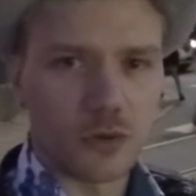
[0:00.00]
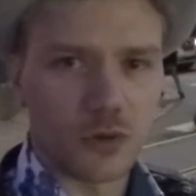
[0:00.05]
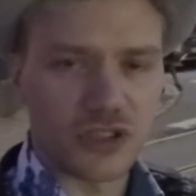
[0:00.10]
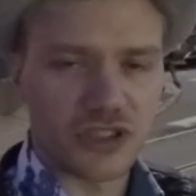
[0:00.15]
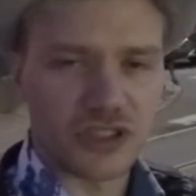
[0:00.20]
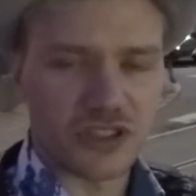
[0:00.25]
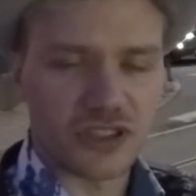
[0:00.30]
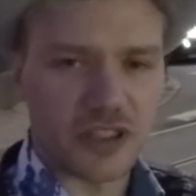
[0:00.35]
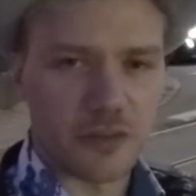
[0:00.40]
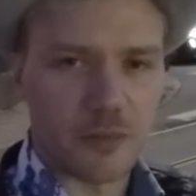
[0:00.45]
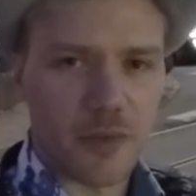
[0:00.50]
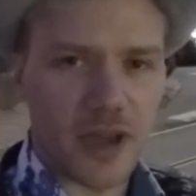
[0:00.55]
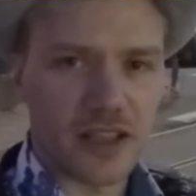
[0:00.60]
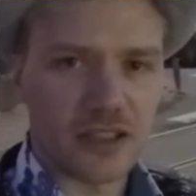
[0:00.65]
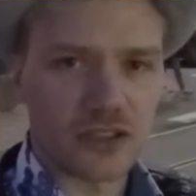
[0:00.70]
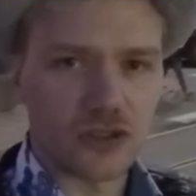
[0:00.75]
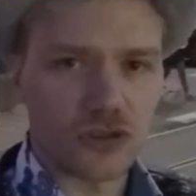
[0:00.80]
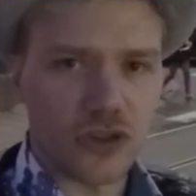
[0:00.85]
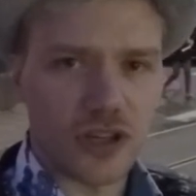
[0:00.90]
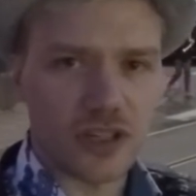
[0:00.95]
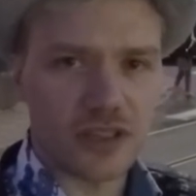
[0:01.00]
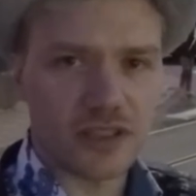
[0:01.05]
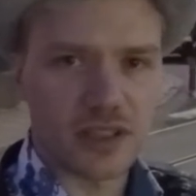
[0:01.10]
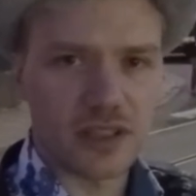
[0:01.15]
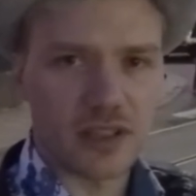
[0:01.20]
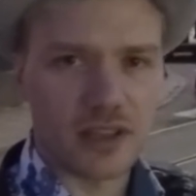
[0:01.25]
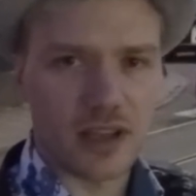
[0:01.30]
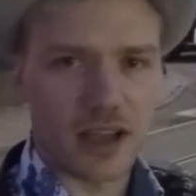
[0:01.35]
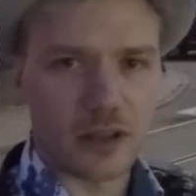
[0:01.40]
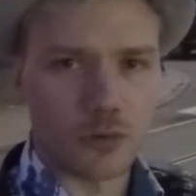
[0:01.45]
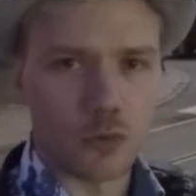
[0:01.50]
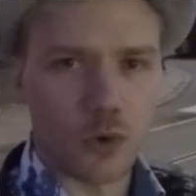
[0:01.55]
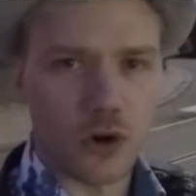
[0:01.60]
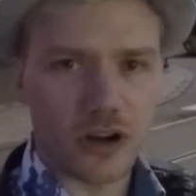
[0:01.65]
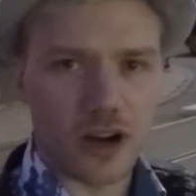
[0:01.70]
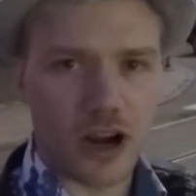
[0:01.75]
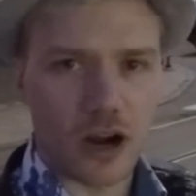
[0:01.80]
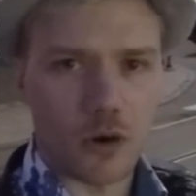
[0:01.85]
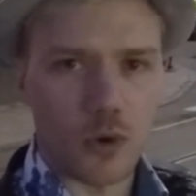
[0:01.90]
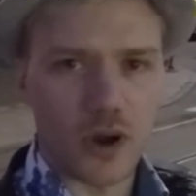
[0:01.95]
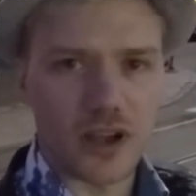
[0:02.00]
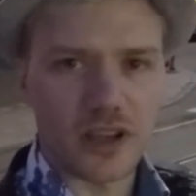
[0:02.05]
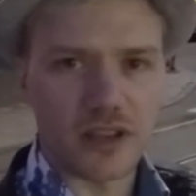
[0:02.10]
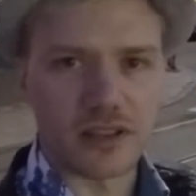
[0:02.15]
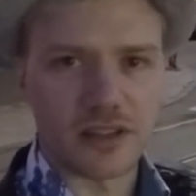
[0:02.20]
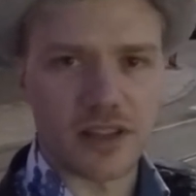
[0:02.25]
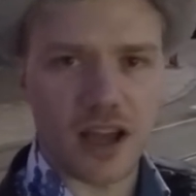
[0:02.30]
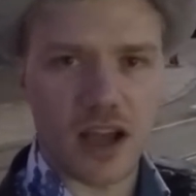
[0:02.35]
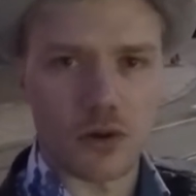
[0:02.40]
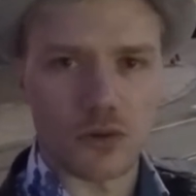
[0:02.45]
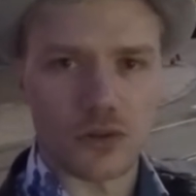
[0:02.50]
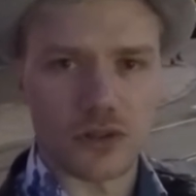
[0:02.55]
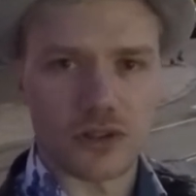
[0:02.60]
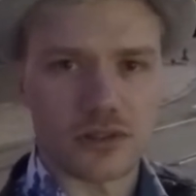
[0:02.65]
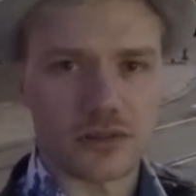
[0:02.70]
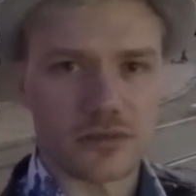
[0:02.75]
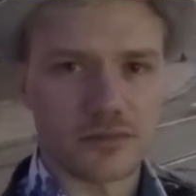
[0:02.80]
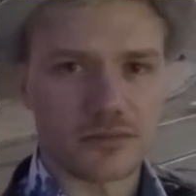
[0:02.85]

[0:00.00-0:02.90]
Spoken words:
which is the main street, and work our way down.